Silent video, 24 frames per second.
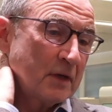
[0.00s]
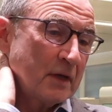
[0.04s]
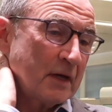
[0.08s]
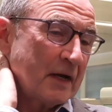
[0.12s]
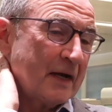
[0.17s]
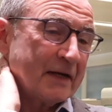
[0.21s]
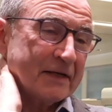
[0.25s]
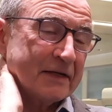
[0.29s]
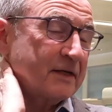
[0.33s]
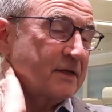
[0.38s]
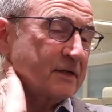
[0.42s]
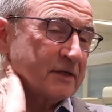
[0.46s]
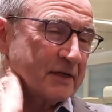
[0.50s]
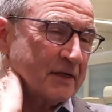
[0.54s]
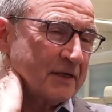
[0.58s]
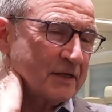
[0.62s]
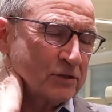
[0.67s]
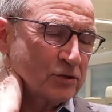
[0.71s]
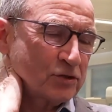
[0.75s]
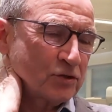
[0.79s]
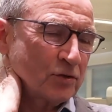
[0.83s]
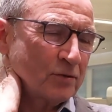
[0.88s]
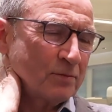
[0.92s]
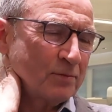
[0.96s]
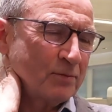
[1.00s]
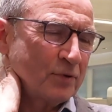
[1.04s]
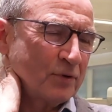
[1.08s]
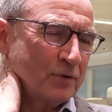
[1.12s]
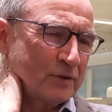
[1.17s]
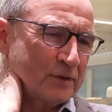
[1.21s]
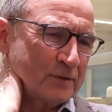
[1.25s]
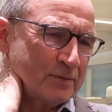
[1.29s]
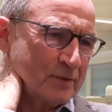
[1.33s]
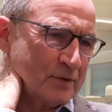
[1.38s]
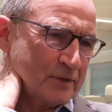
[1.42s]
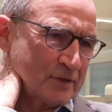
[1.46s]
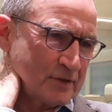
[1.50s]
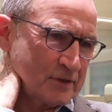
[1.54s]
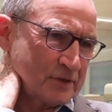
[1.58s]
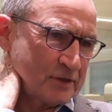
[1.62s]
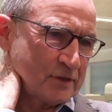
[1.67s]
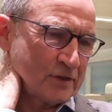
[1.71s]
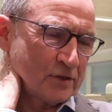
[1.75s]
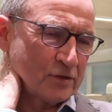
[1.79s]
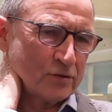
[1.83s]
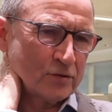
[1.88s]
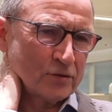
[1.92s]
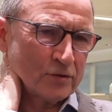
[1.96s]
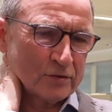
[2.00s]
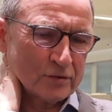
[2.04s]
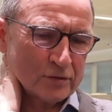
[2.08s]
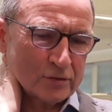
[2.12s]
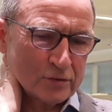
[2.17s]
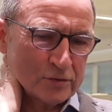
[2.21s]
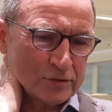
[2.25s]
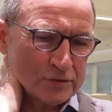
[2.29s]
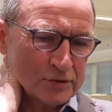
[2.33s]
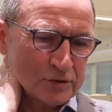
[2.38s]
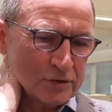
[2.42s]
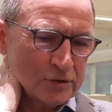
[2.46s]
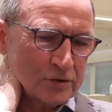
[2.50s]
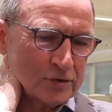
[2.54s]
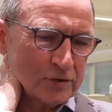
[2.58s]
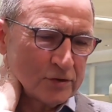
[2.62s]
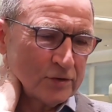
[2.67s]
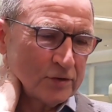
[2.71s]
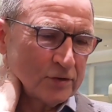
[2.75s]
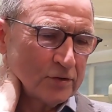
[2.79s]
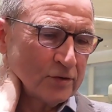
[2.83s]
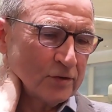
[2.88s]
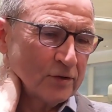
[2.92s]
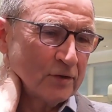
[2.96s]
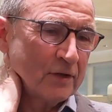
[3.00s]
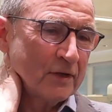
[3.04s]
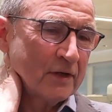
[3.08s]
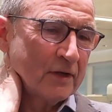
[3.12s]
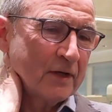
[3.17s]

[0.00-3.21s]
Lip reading: I didn't tell John Bond about this thing. Of course, he couldn't do.